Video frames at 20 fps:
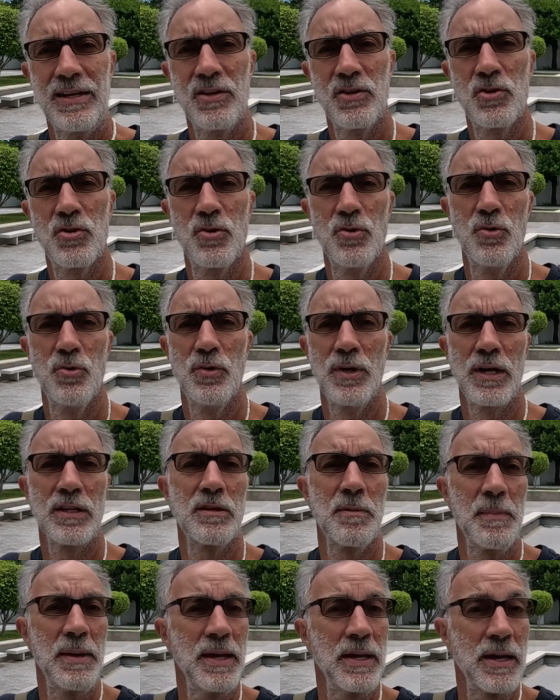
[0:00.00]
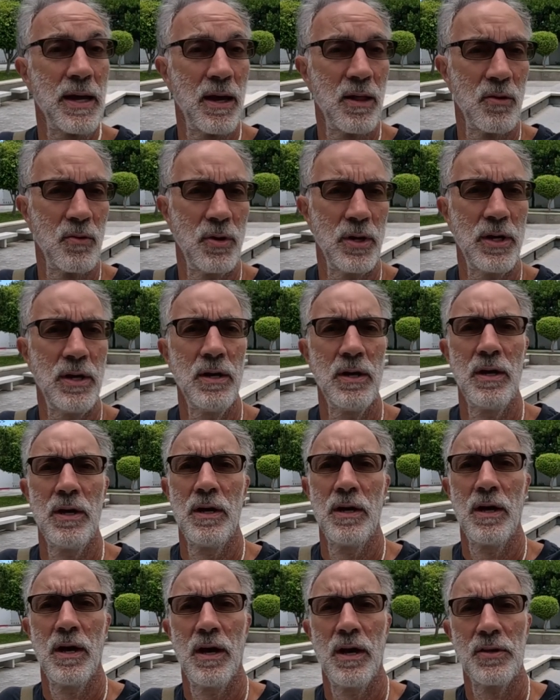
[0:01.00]
into, not the main gallery
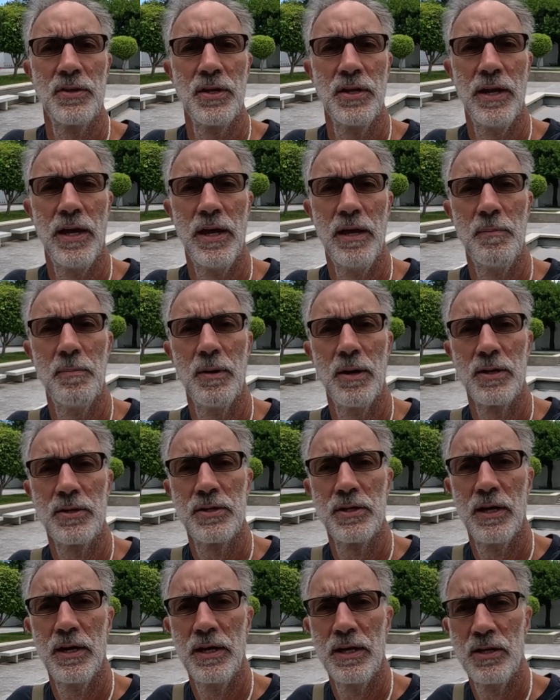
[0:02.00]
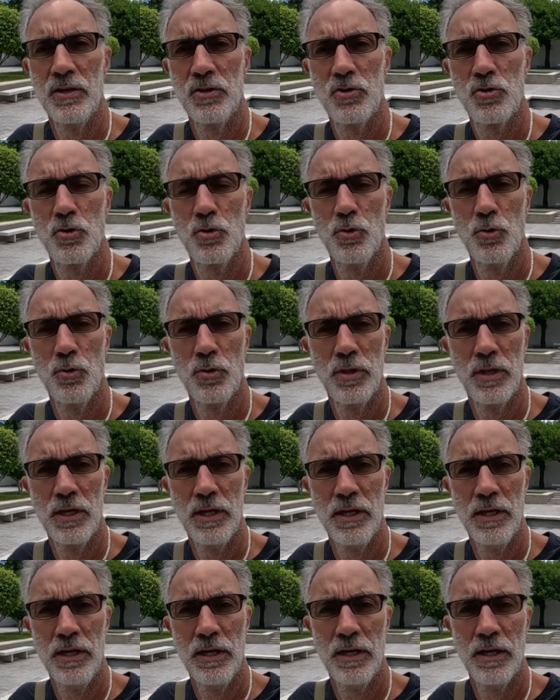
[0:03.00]
today, but into
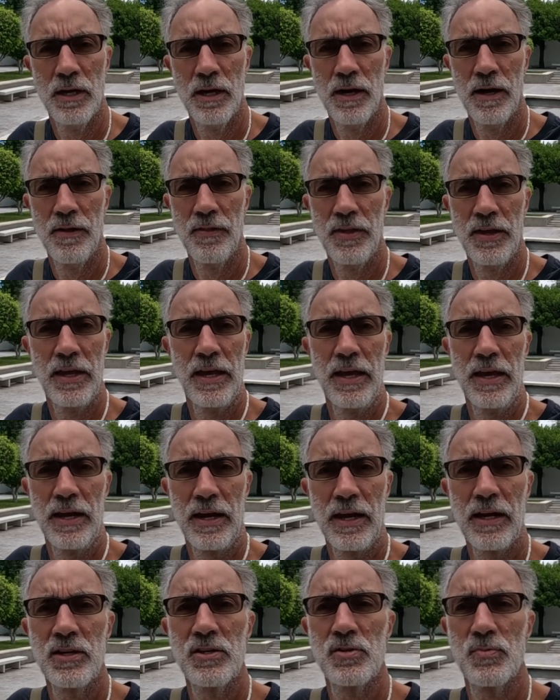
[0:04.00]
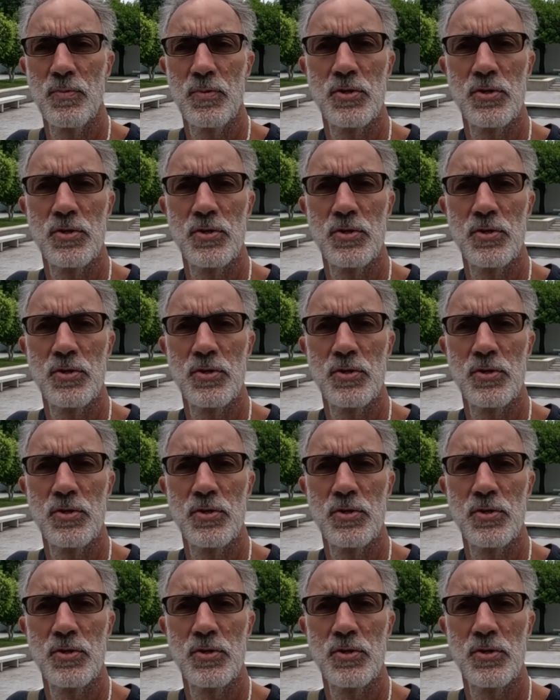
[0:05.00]
the annex.